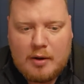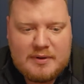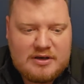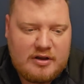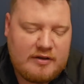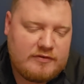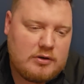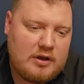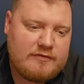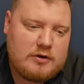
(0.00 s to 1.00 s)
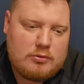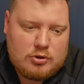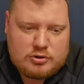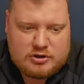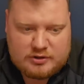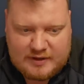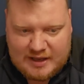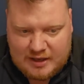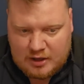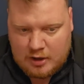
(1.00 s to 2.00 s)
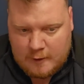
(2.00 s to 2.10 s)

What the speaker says: I mean, if you look at their